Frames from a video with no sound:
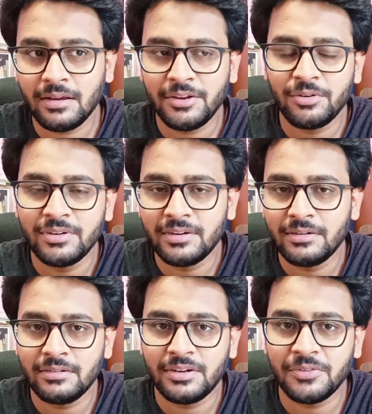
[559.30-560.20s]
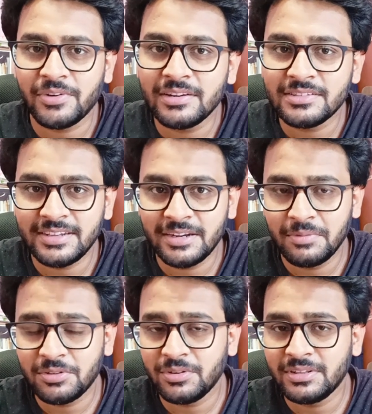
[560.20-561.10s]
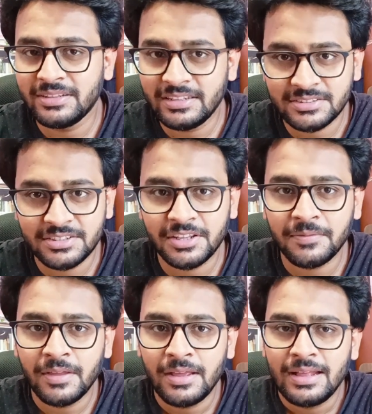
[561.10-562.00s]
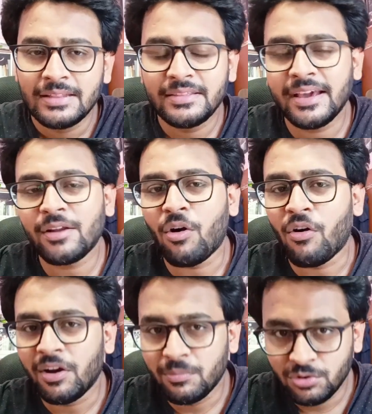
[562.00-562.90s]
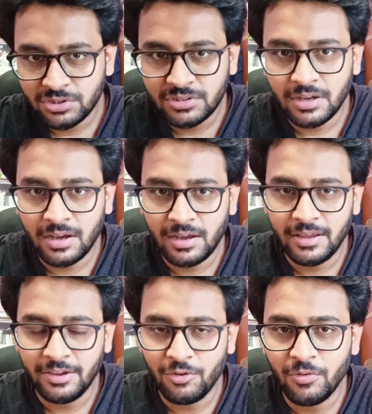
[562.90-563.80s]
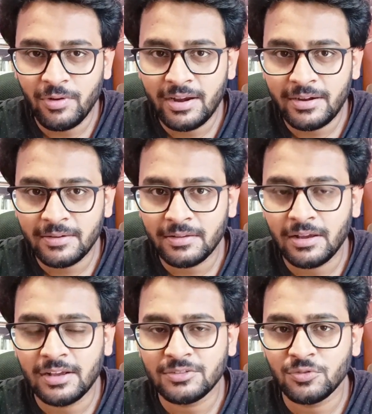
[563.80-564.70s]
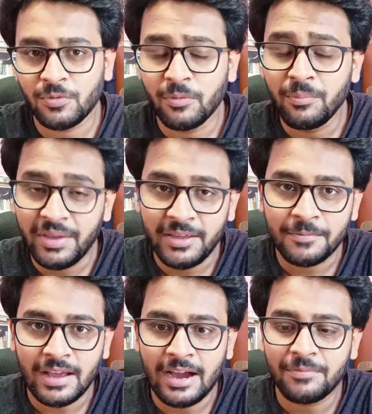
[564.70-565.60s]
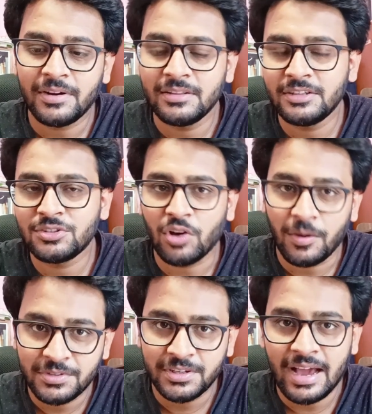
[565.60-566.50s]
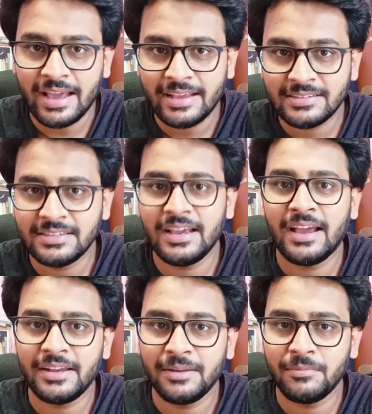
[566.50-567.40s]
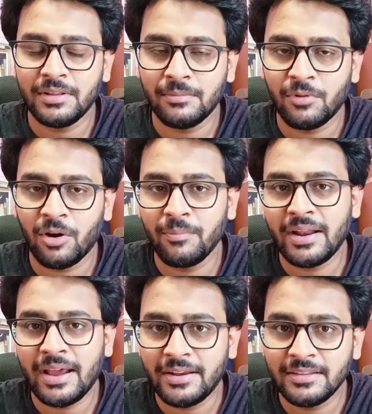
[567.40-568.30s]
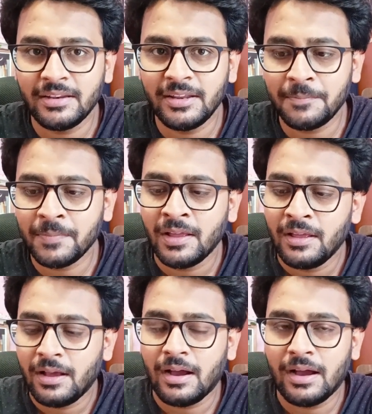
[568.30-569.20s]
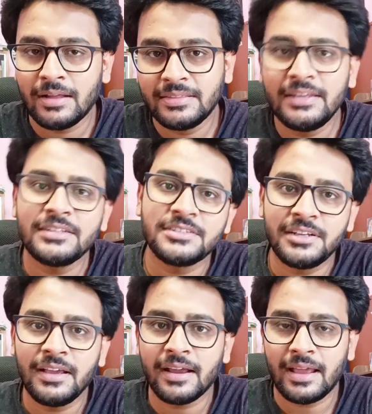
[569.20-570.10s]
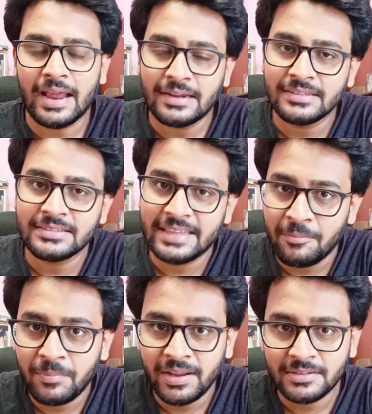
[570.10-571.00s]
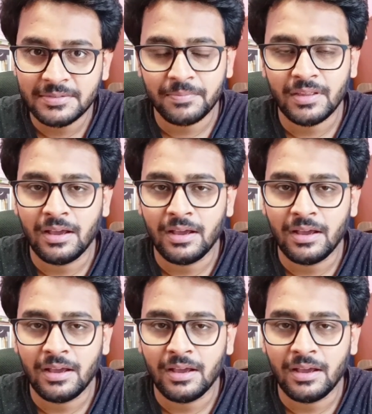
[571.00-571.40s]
uh, you know differentiate between these three they are almost uh, equivalent uh, so for me after these top three IISc IIT Bombay and IIT Delhi uh, these three are at the same place